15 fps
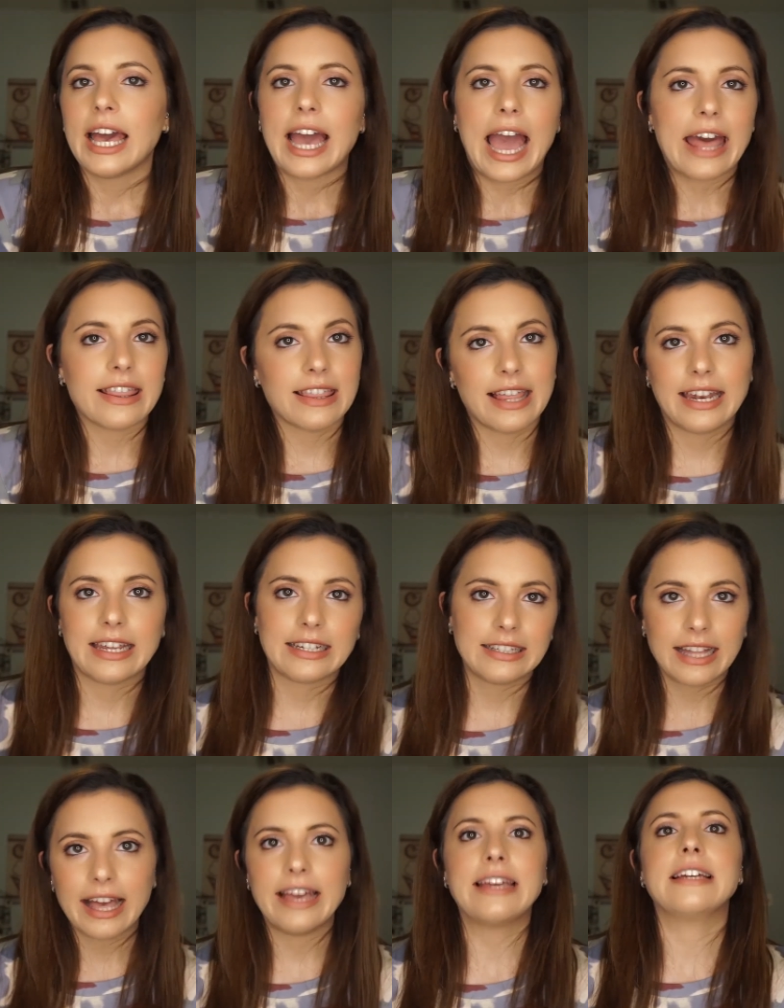athletic
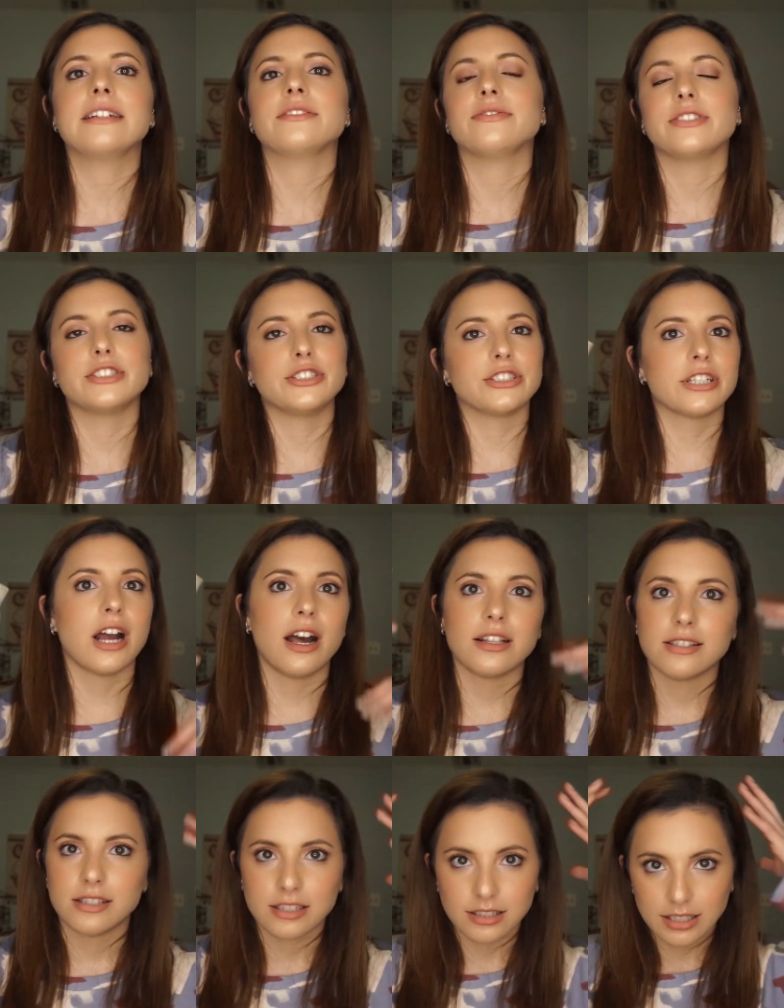life and you're
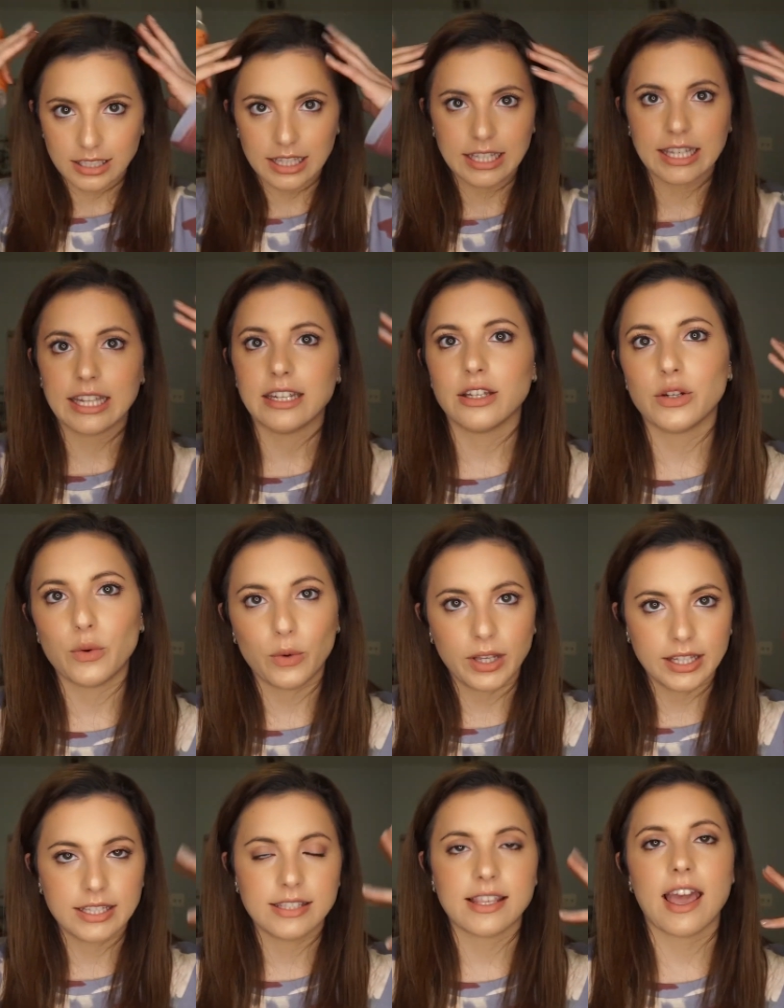constantly like getting an
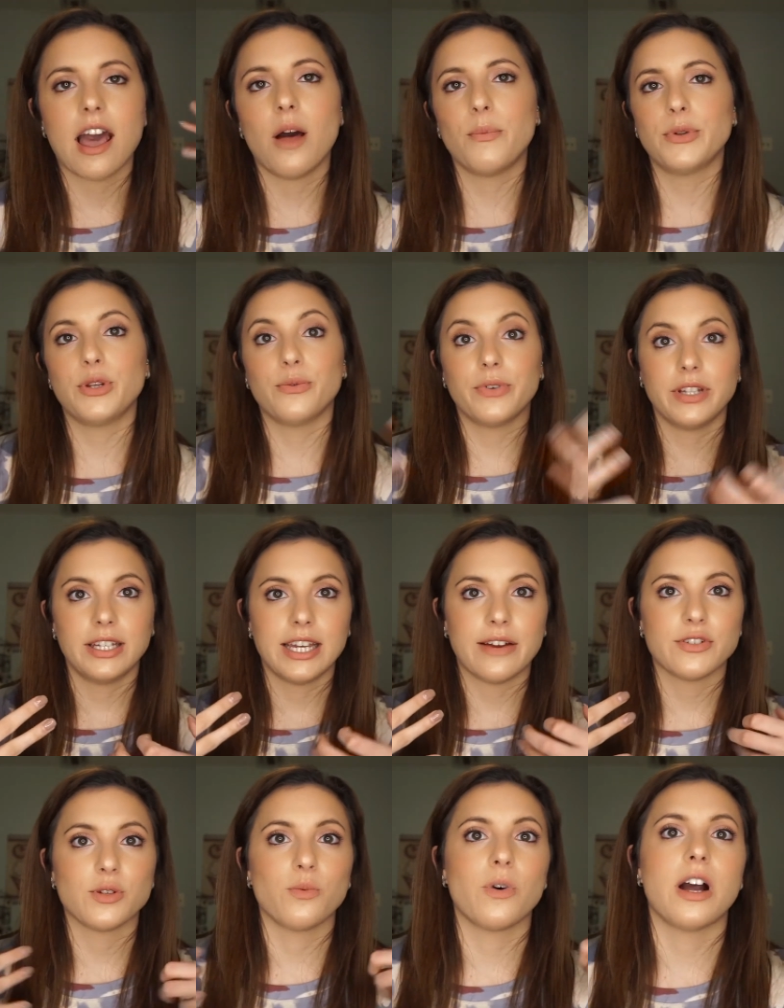oily scalp and you really have
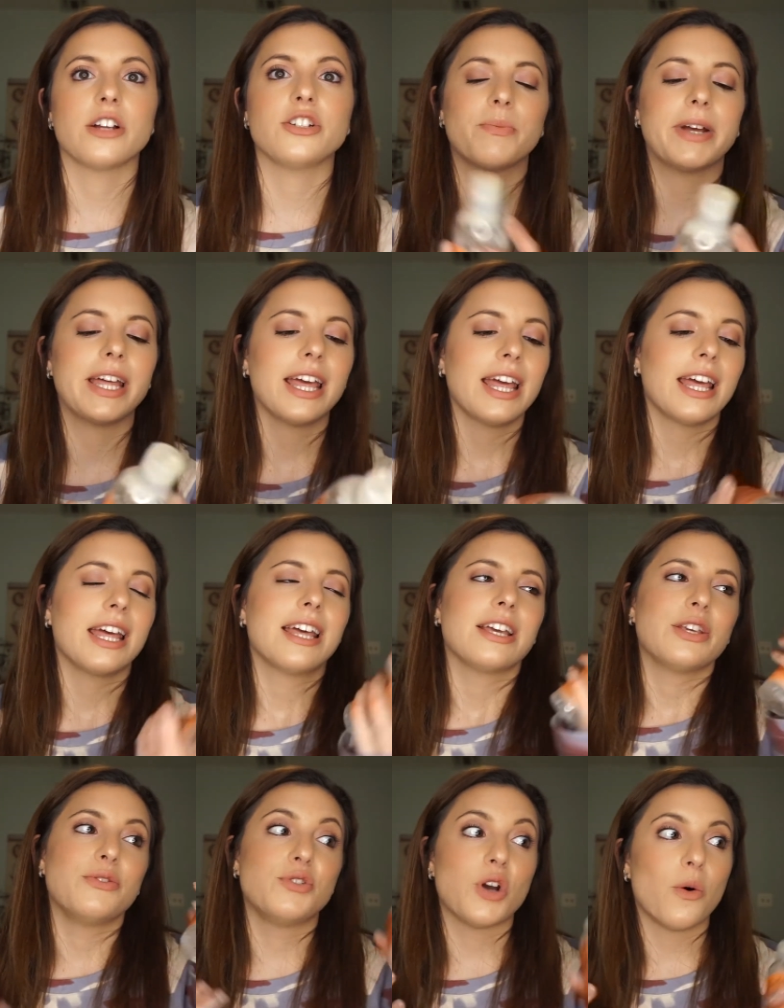to wash it, but
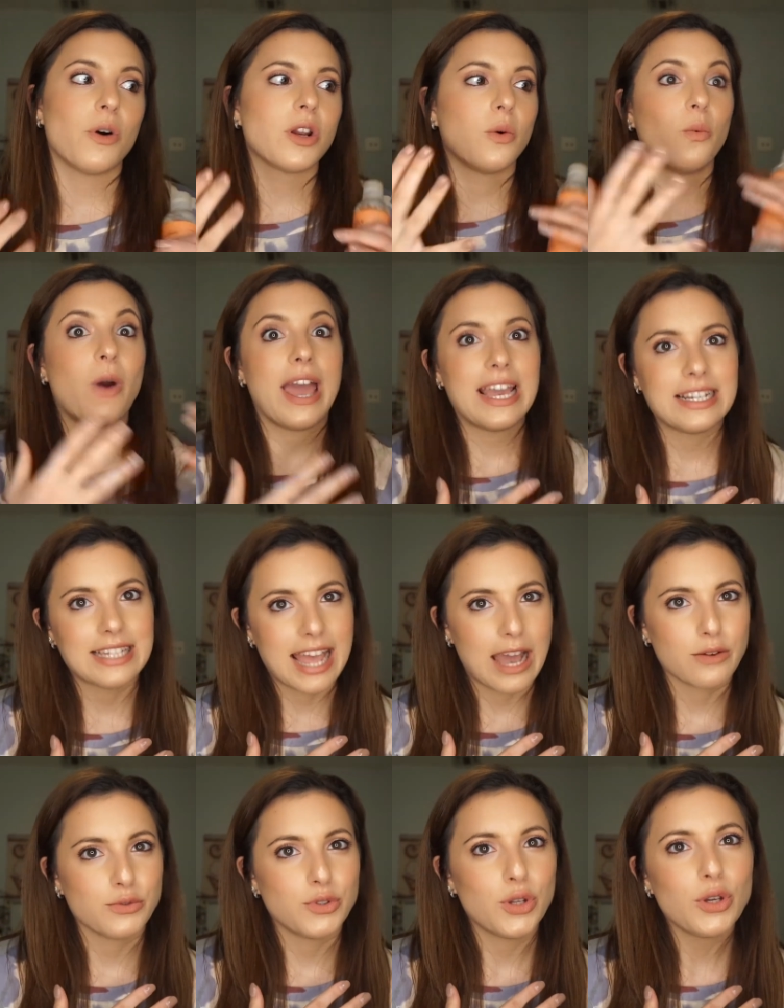you don't want to weigh it
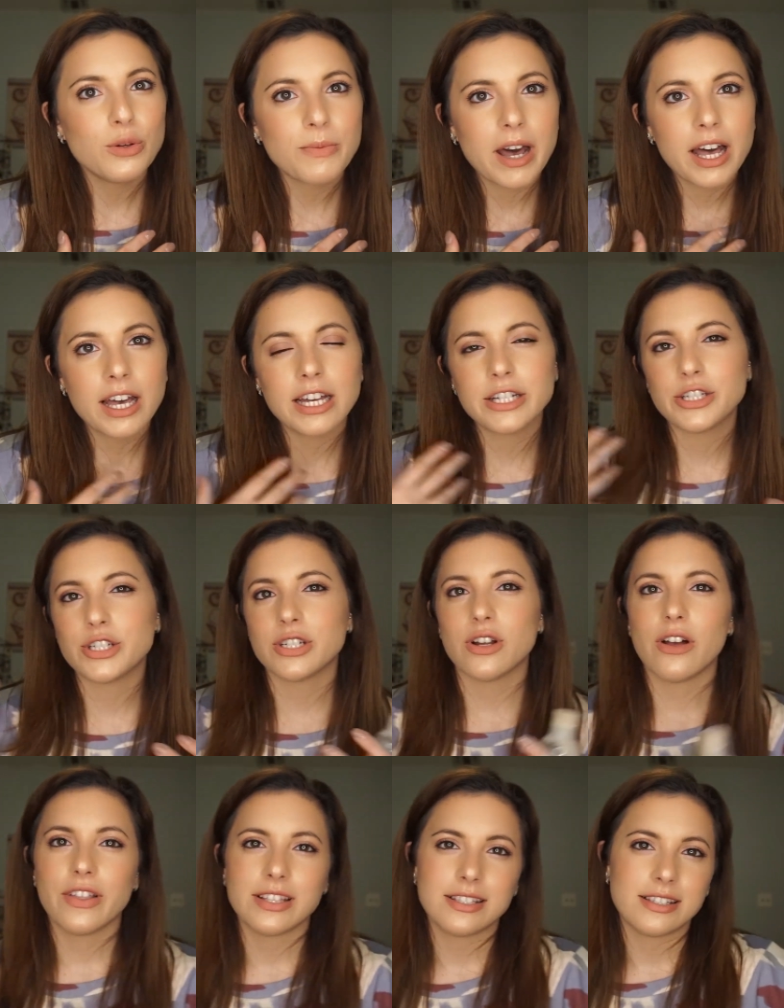down too much and
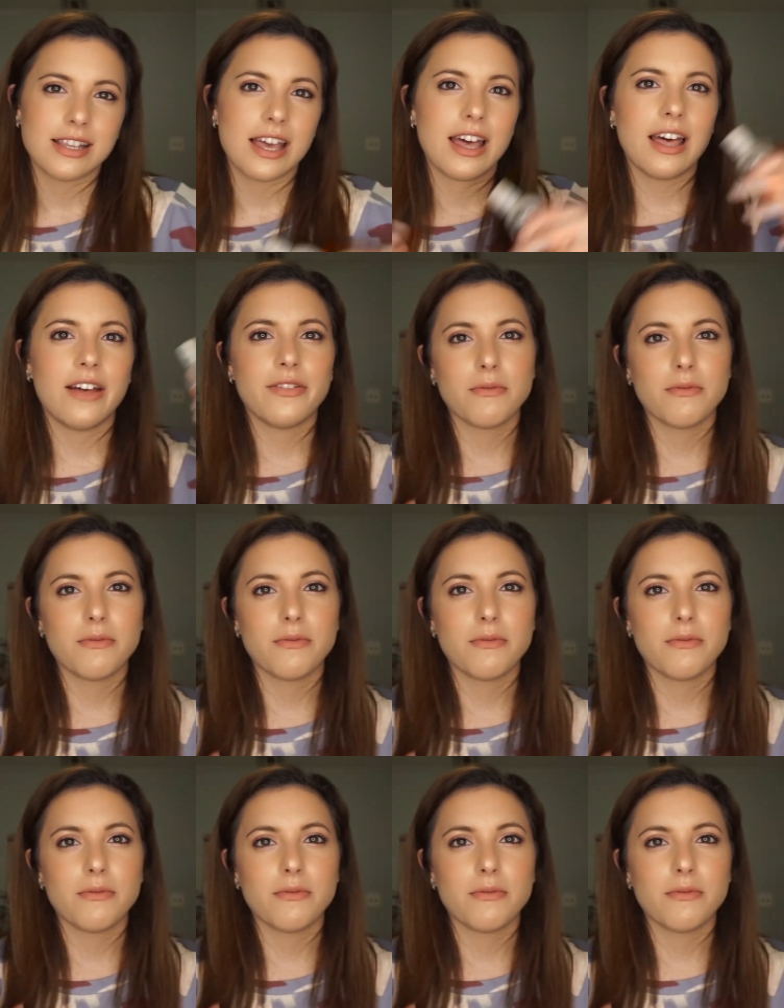all that stuff.